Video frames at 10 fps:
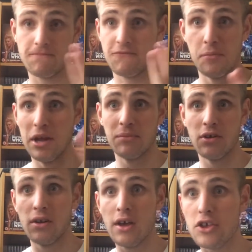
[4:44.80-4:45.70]

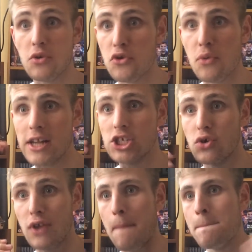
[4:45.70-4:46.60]
phenomenal. You actually
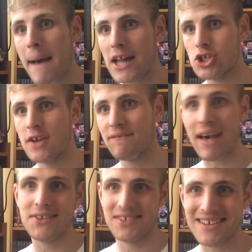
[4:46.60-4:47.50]
could imagine
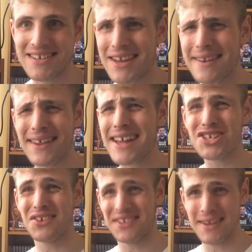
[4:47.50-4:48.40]
that setting, and it
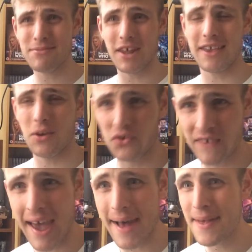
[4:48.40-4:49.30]
actually seemed like it was
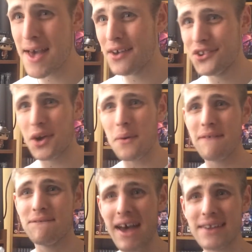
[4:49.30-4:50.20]
there. So
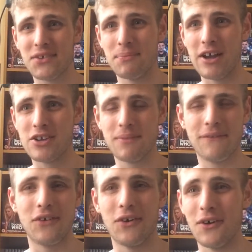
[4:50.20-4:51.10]
that is my number
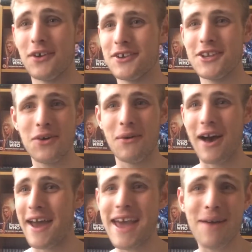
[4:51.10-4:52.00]
4. You know
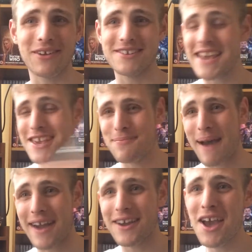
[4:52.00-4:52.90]
what? And now I'm going to take you
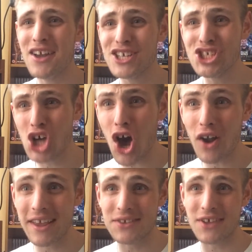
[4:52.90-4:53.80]
back to
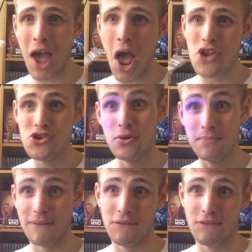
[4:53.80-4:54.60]
Charlie's number